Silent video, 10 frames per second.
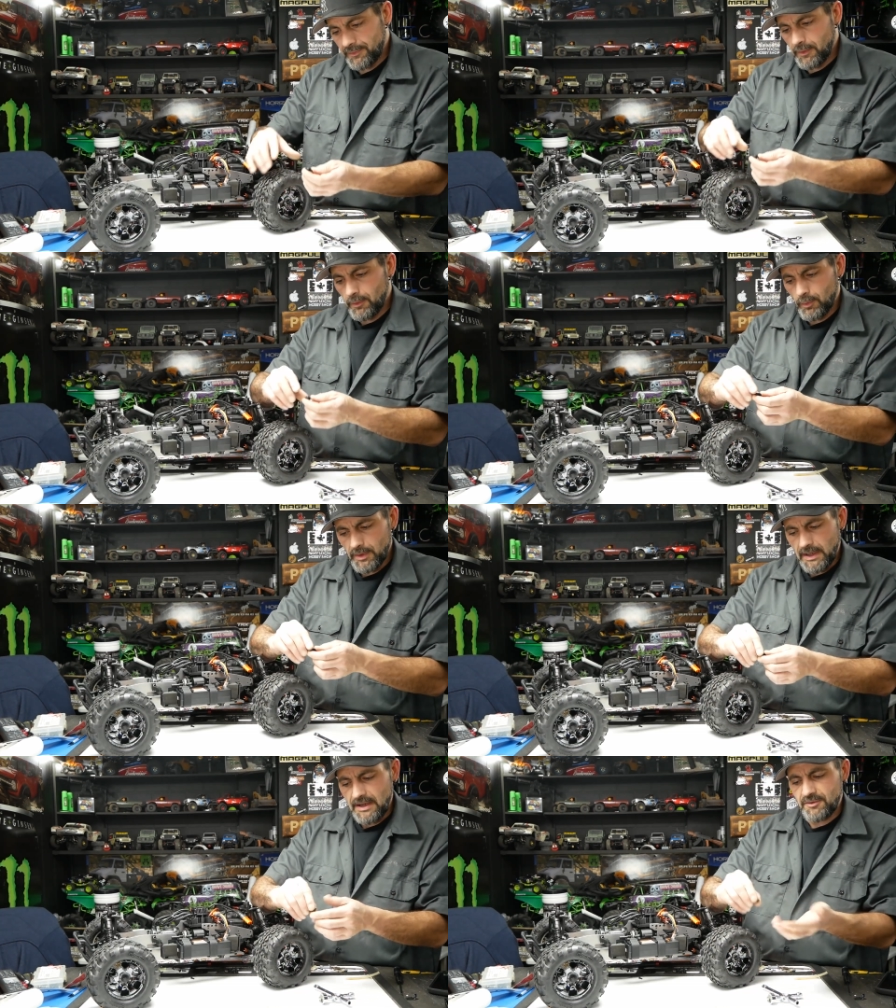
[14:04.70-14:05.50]
ago
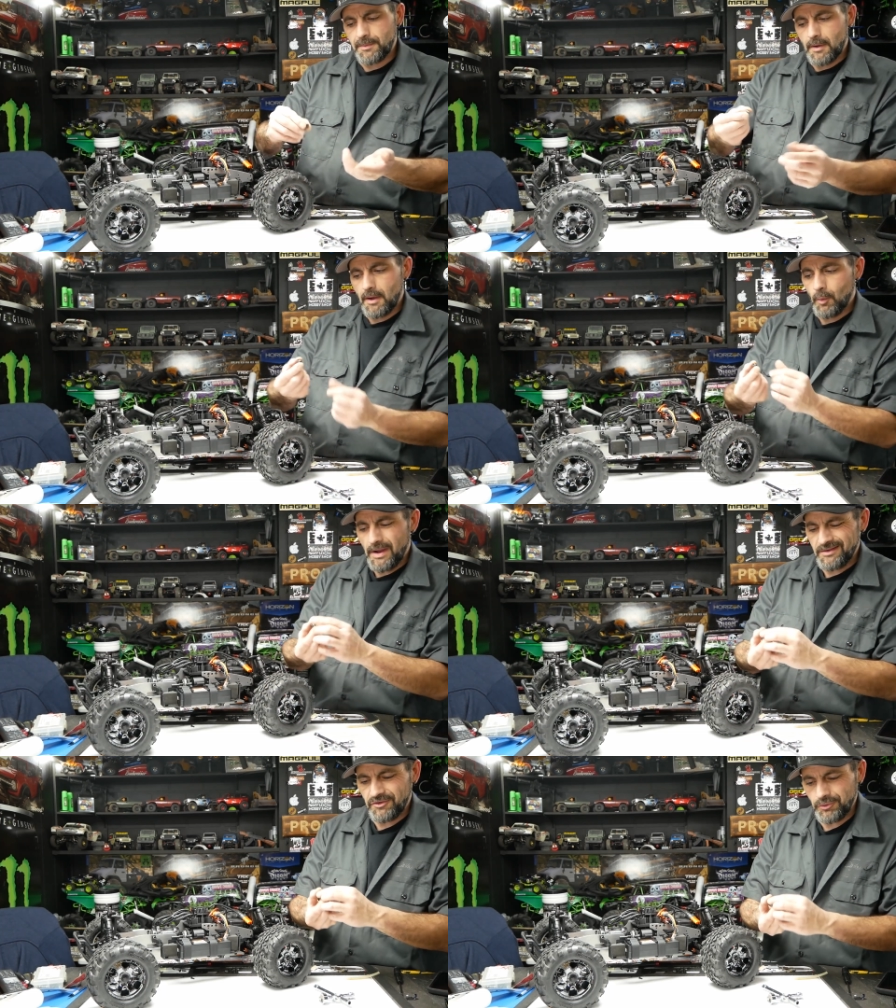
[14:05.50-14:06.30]
when HPI
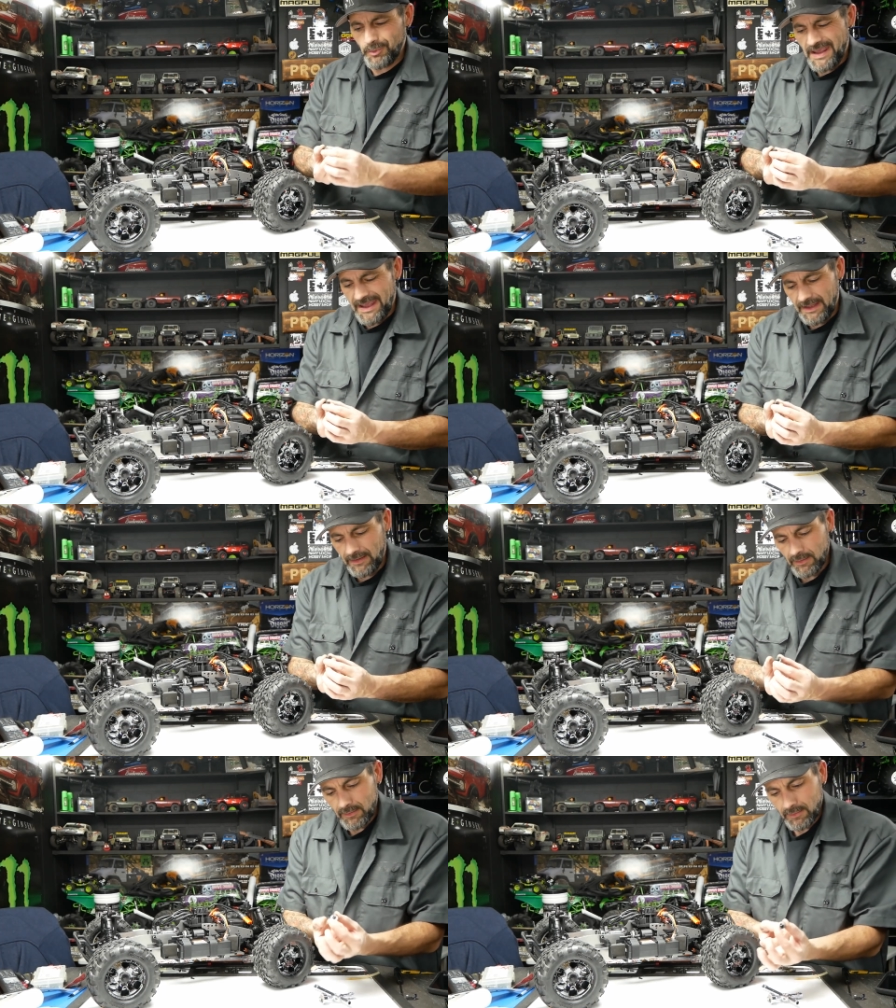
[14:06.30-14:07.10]
went to
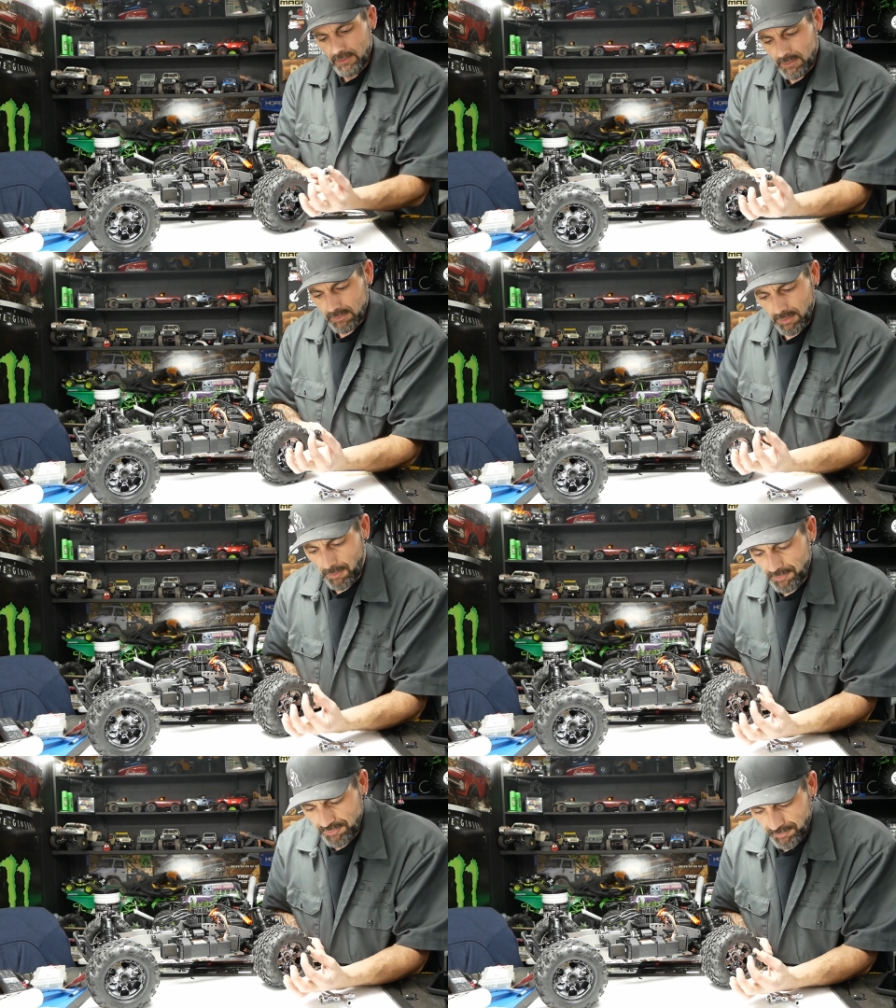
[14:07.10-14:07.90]
a
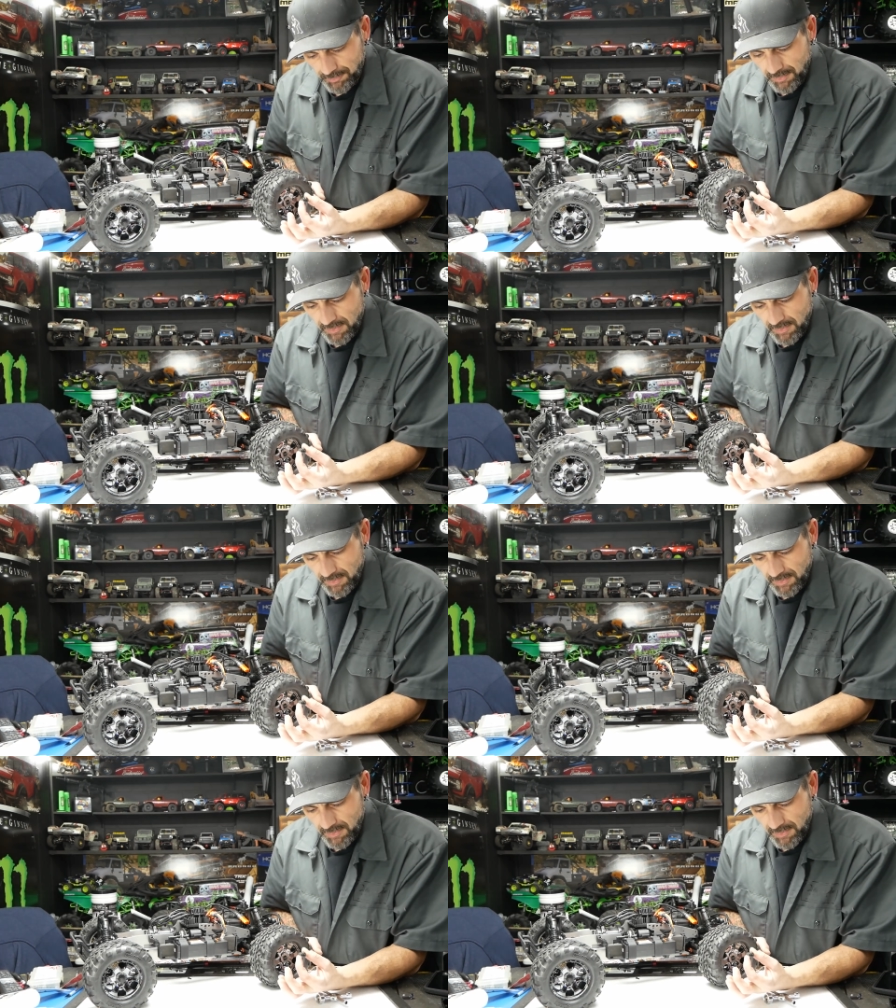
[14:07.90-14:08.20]
larger